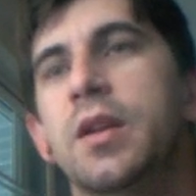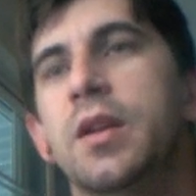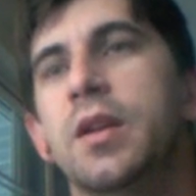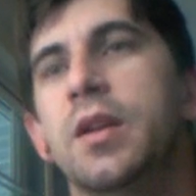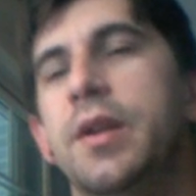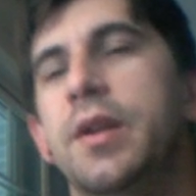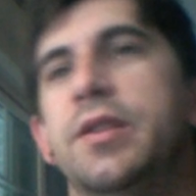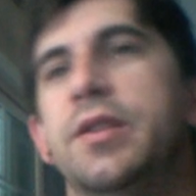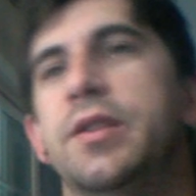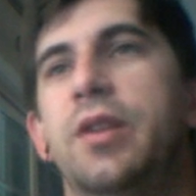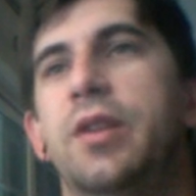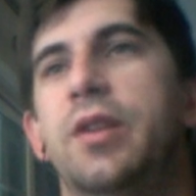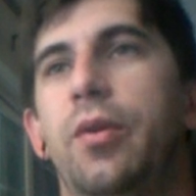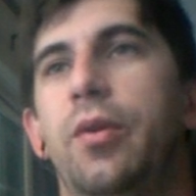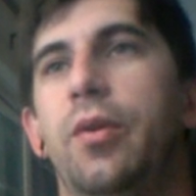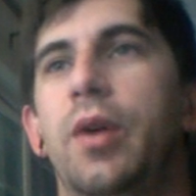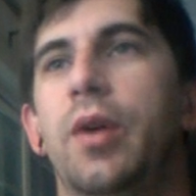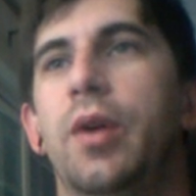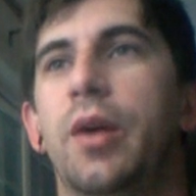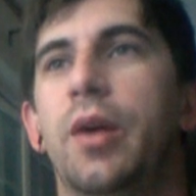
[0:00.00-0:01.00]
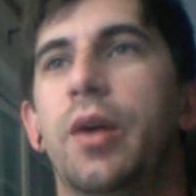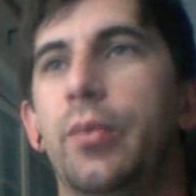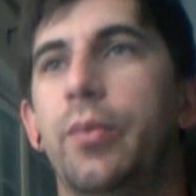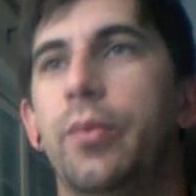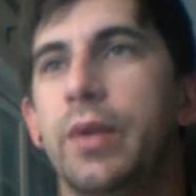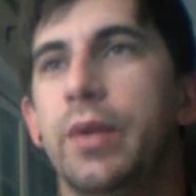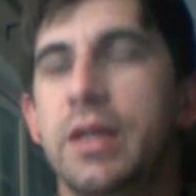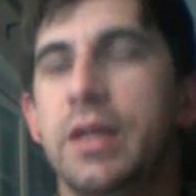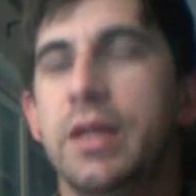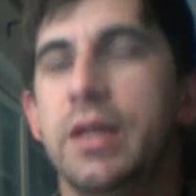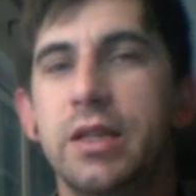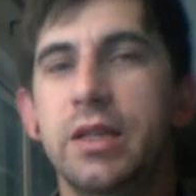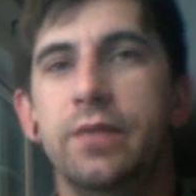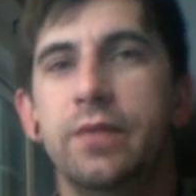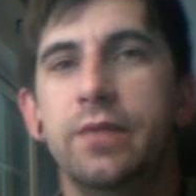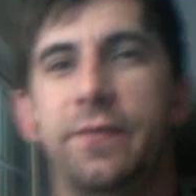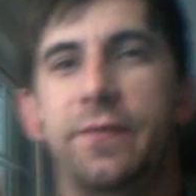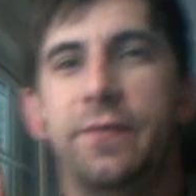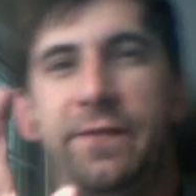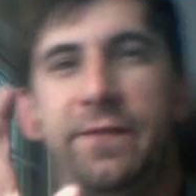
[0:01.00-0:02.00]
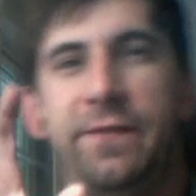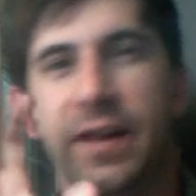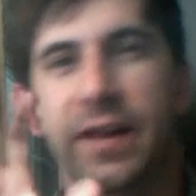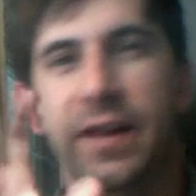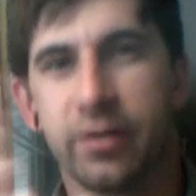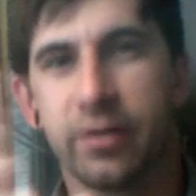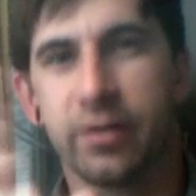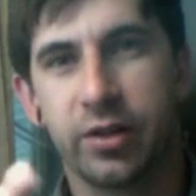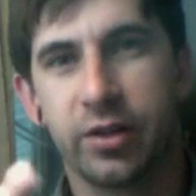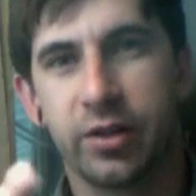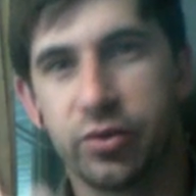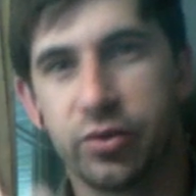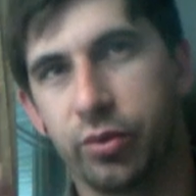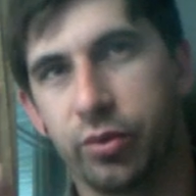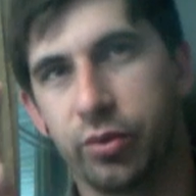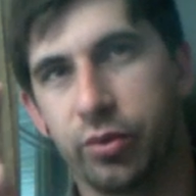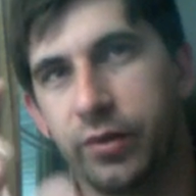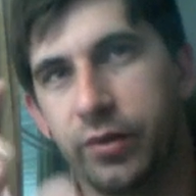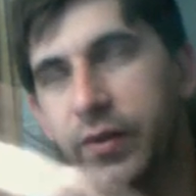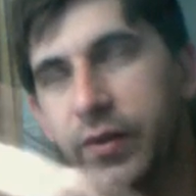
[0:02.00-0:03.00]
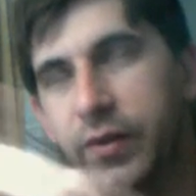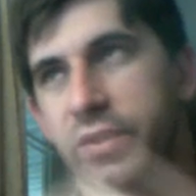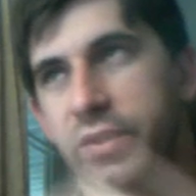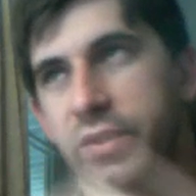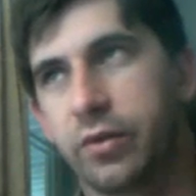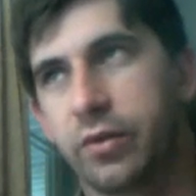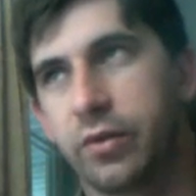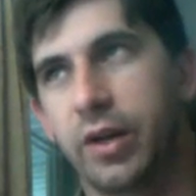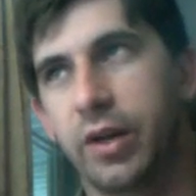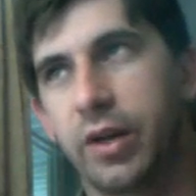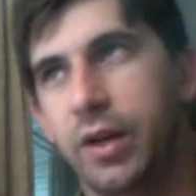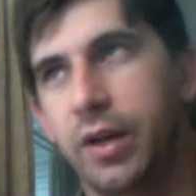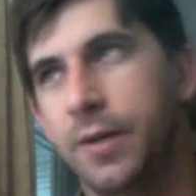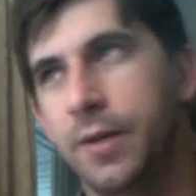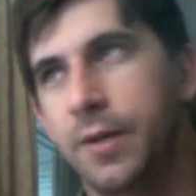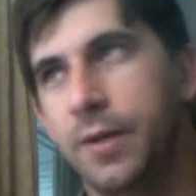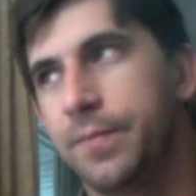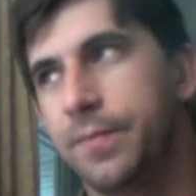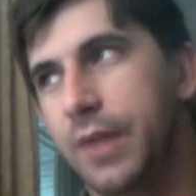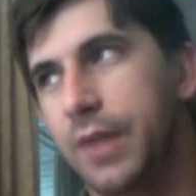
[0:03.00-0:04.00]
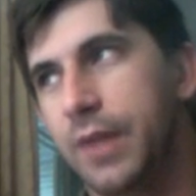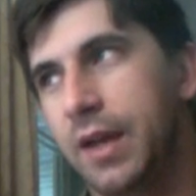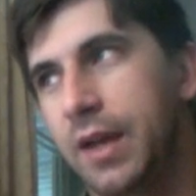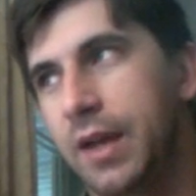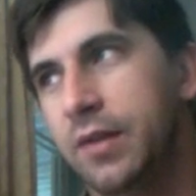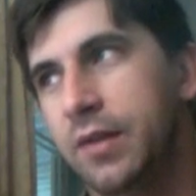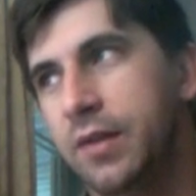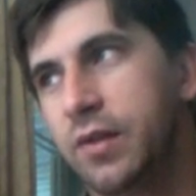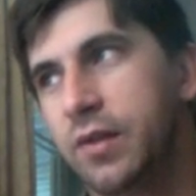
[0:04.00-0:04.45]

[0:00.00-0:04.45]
So, we need finer control of this grid, and the